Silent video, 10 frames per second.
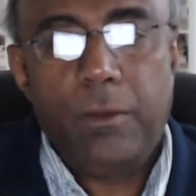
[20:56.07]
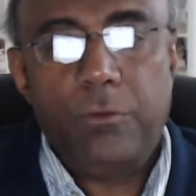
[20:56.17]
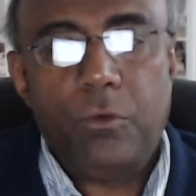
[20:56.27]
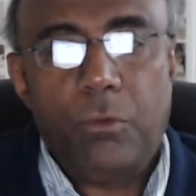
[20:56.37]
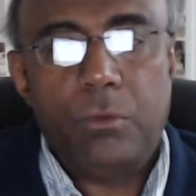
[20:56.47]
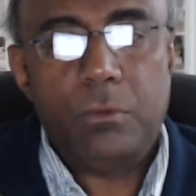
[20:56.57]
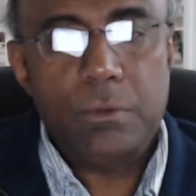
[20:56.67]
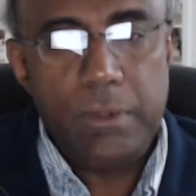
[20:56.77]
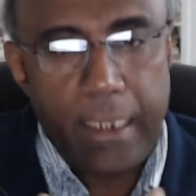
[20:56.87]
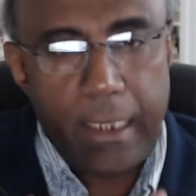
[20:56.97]
So
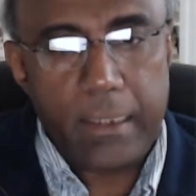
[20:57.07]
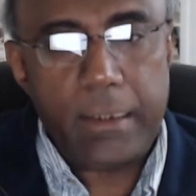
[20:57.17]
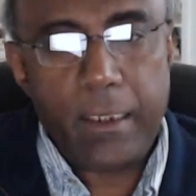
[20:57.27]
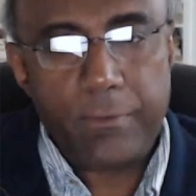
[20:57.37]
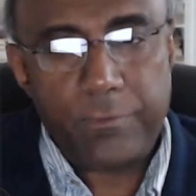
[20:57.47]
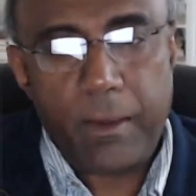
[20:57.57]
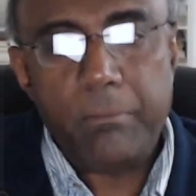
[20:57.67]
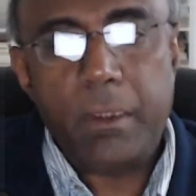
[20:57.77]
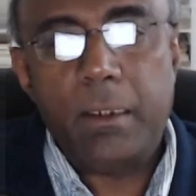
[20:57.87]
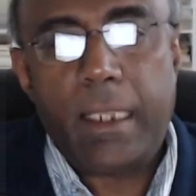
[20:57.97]
there they are
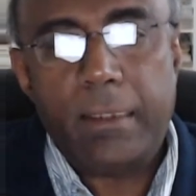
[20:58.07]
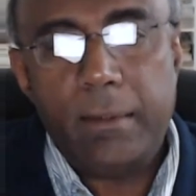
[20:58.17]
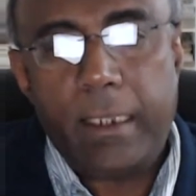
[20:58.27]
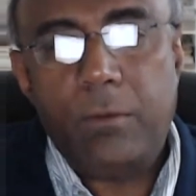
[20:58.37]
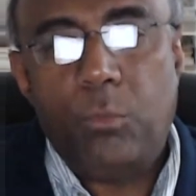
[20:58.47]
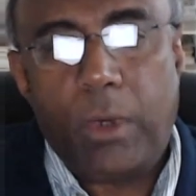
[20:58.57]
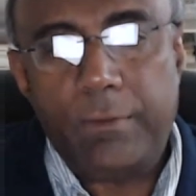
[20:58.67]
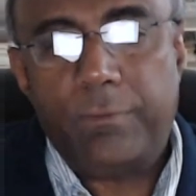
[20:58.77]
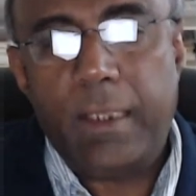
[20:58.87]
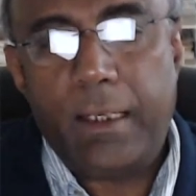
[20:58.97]
assembled, and then
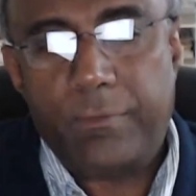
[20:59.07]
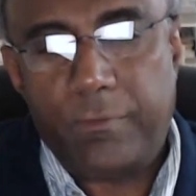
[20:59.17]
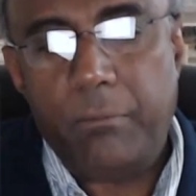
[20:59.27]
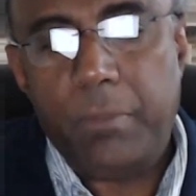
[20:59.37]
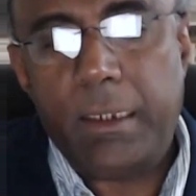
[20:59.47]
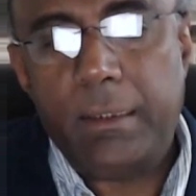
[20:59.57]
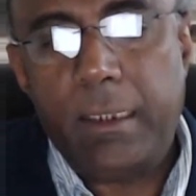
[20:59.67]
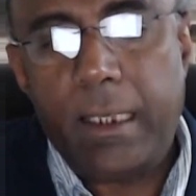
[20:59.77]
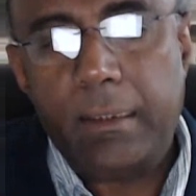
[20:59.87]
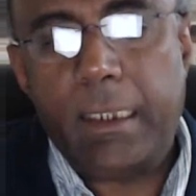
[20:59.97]
once they are assembled in
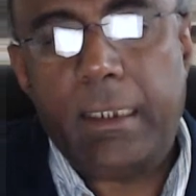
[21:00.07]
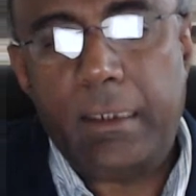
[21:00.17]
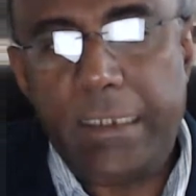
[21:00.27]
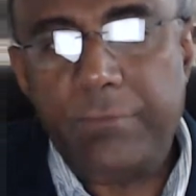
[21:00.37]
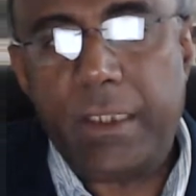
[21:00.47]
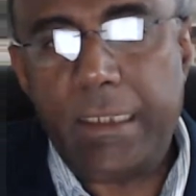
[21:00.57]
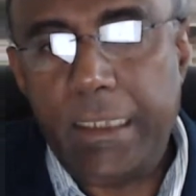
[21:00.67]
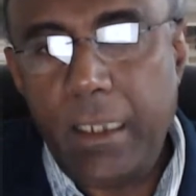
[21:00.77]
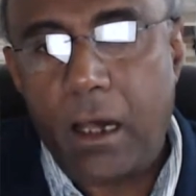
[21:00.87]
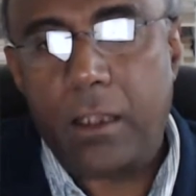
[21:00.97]
there, they leave
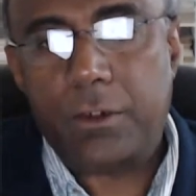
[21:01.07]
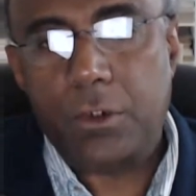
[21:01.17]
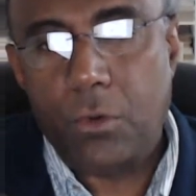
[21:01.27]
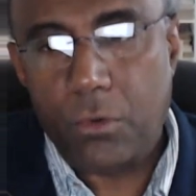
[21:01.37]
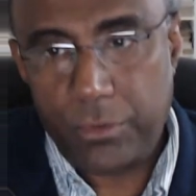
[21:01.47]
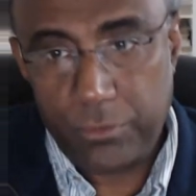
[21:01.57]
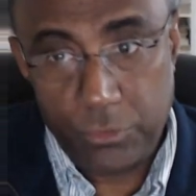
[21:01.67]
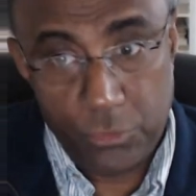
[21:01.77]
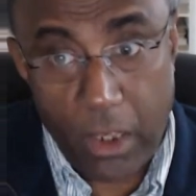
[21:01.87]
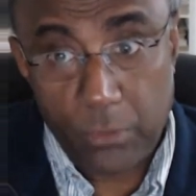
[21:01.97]
the ER to go
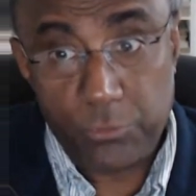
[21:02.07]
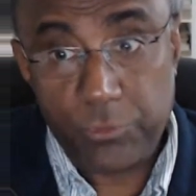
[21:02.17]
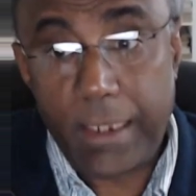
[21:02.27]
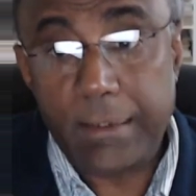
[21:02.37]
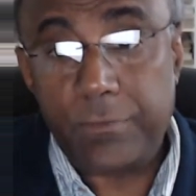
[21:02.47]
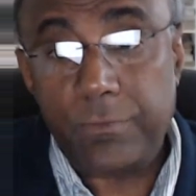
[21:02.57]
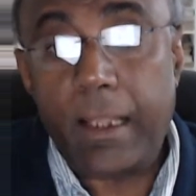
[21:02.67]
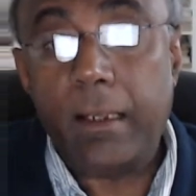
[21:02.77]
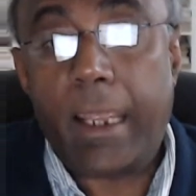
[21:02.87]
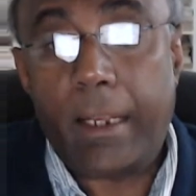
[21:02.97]
to outside the
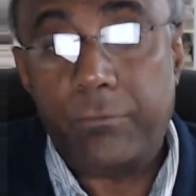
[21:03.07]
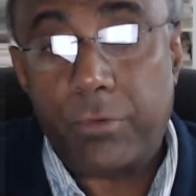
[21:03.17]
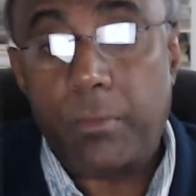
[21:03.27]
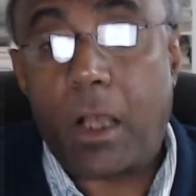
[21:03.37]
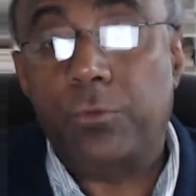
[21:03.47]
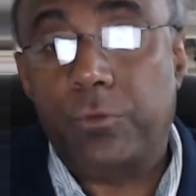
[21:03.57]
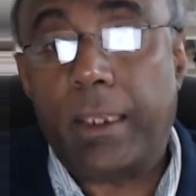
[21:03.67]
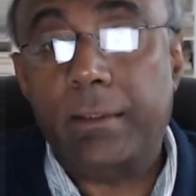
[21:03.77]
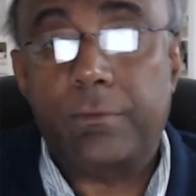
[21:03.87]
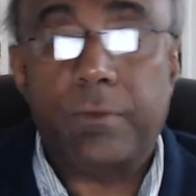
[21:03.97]
cell, and from
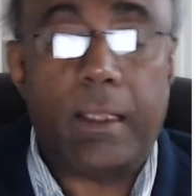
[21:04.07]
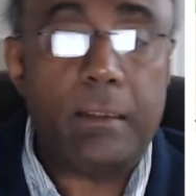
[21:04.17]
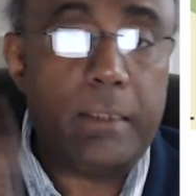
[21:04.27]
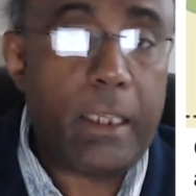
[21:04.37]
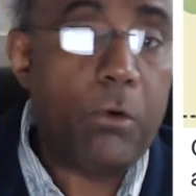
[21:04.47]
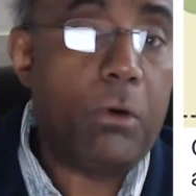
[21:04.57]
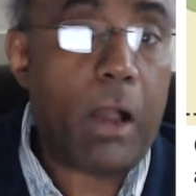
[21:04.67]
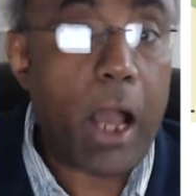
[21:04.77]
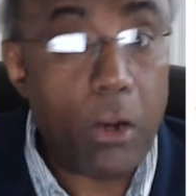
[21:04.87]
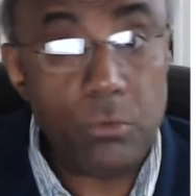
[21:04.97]
outside the cell, they
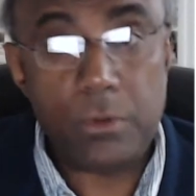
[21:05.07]
go out